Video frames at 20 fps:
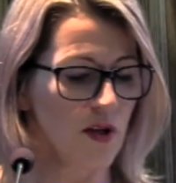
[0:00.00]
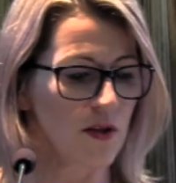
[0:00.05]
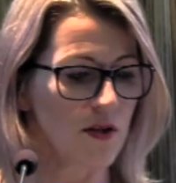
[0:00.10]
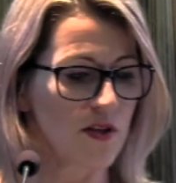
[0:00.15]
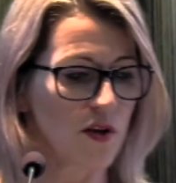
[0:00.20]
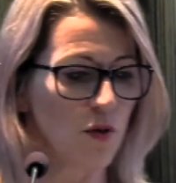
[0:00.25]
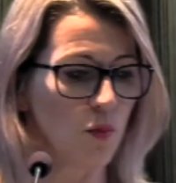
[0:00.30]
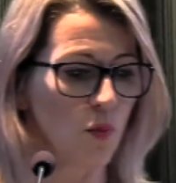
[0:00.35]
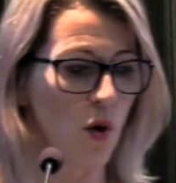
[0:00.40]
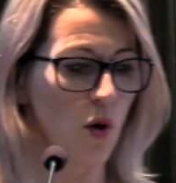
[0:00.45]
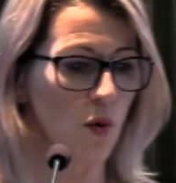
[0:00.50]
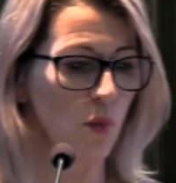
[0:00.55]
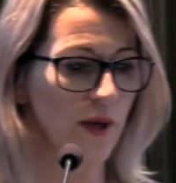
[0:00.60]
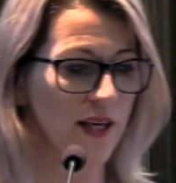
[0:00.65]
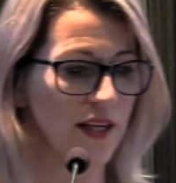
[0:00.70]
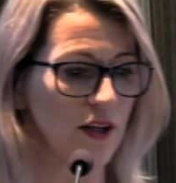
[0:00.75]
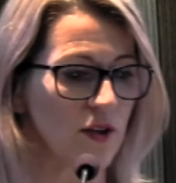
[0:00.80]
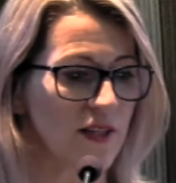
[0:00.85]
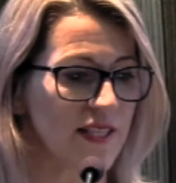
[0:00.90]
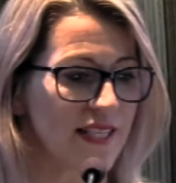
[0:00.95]
So what
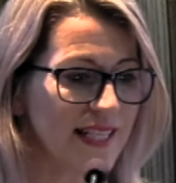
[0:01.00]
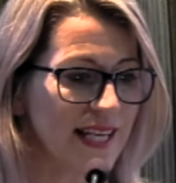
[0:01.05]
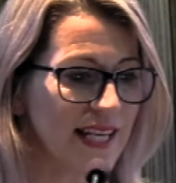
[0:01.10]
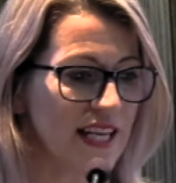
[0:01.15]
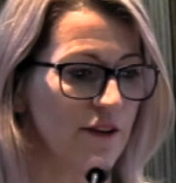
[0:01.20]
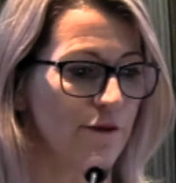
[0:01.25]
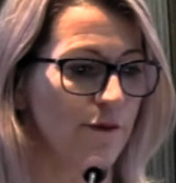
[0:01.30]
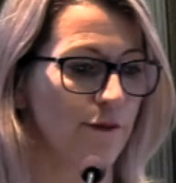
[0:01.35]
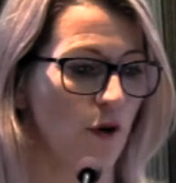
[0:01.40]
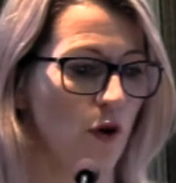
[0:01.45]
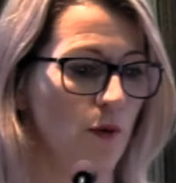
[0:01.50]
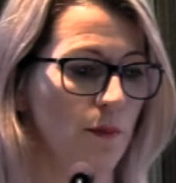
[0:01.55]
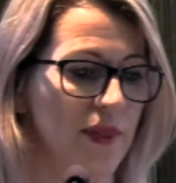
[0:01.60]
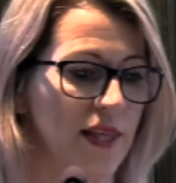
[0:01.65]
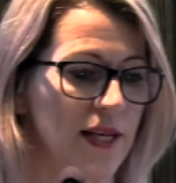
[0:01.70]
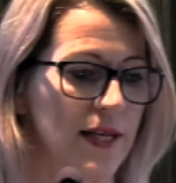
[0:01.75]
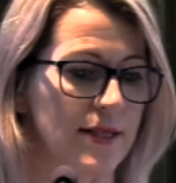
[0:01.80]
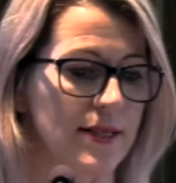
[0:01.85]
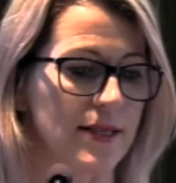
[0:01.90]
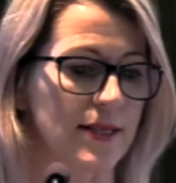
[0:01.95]
we could see from
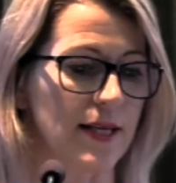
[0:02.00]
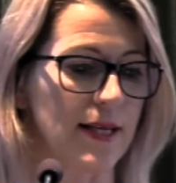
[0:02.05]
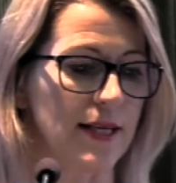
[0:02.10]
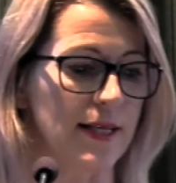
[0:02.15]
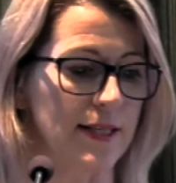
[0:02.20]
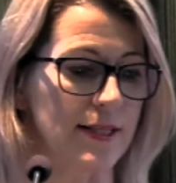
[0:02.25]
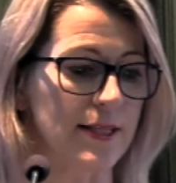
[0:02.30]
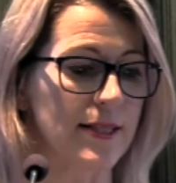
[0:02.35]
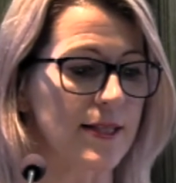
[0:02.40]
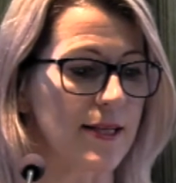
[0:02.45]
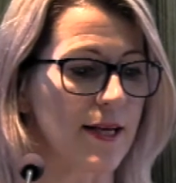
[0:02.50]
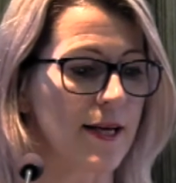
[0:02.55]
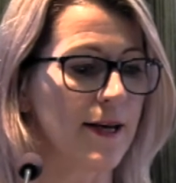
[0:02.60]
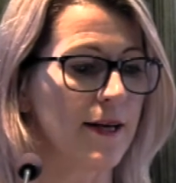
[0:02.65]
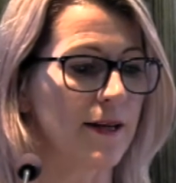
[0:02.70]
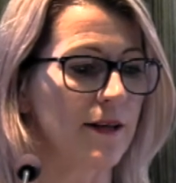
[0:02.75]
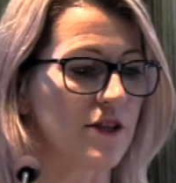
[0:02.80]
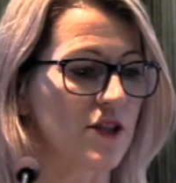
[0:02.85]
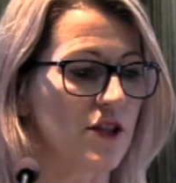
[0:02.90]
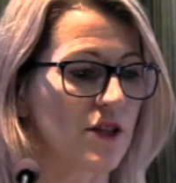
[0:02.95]
this is,
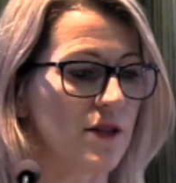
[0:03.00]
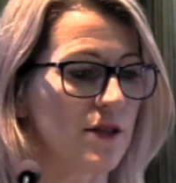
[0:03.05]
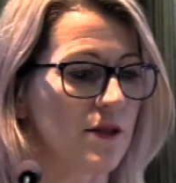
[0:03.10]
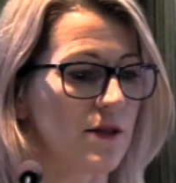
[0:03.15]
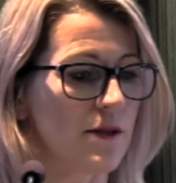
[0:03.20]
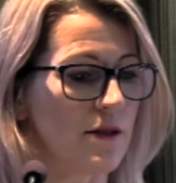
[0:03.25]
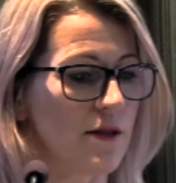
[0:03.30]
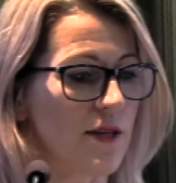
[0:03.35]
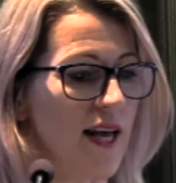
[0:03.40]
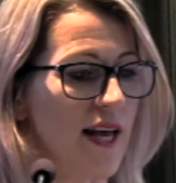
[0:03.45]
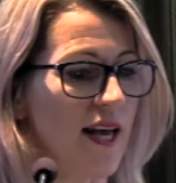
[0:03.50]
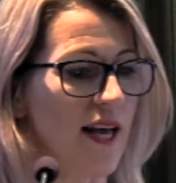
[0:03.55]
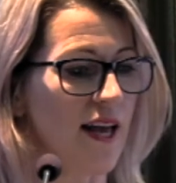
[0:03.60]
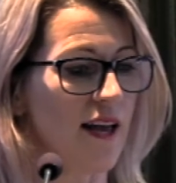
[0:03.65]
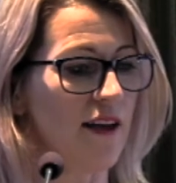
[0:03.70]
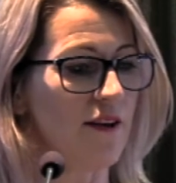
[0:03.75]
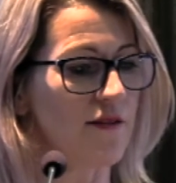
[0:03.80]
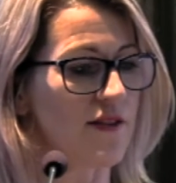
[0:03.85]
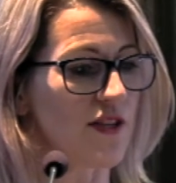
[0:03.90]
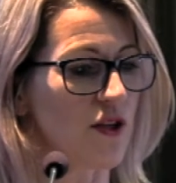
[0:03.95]

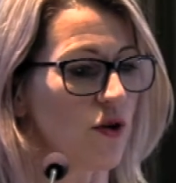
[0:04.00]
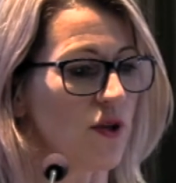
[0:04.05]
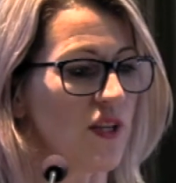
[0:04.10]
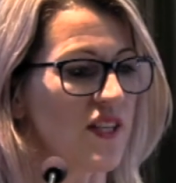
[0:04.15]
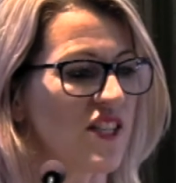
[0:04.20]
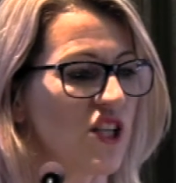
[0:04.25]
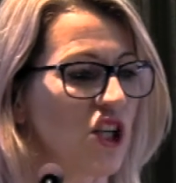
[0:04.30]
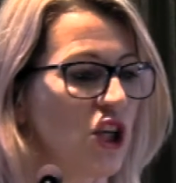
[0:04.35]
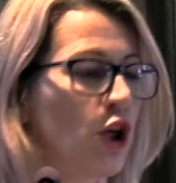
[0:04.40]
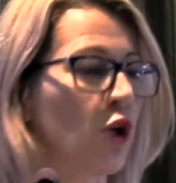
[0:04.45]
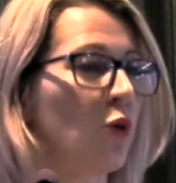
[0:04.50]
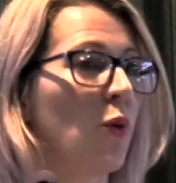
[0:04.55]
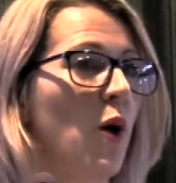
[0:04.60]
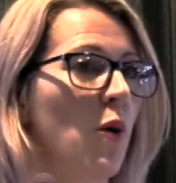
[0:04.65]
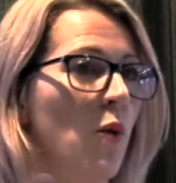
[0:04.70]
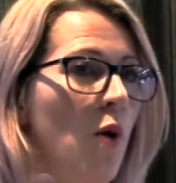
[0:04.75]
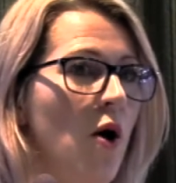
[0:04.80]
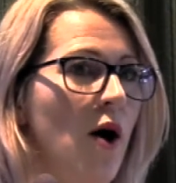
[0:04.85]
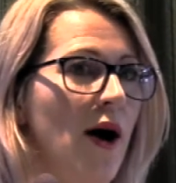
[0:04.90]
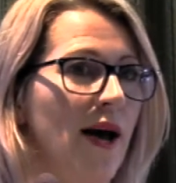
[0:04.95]
so this
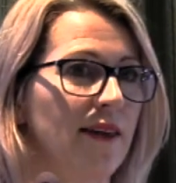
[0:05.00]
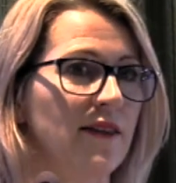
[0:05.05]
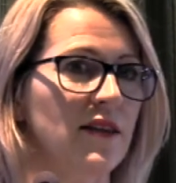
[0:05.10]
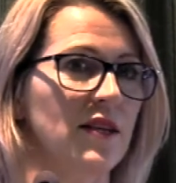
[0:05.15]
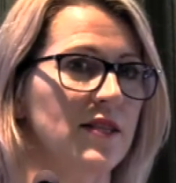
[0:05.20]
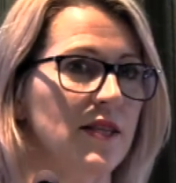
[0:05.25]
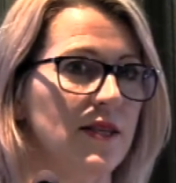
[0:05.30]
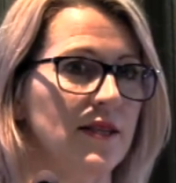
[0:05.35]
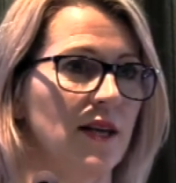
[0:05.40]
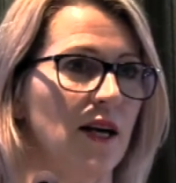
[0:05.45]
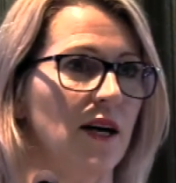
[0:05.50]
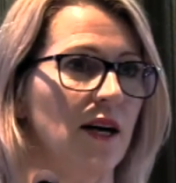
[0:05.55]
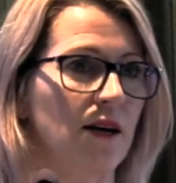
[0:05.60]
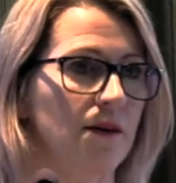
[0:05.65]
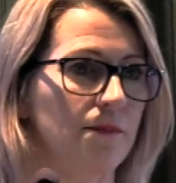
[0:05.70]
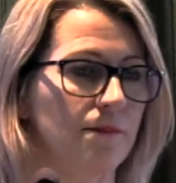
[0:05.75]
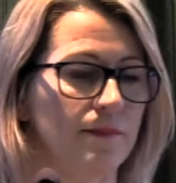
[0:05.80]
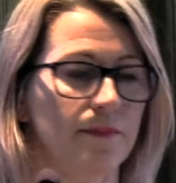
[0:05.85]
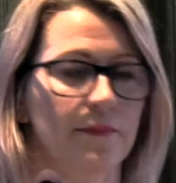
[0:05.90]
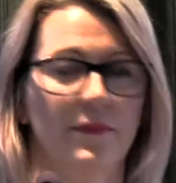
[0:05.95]
QOI, this is
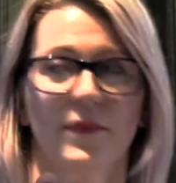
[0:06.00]
saying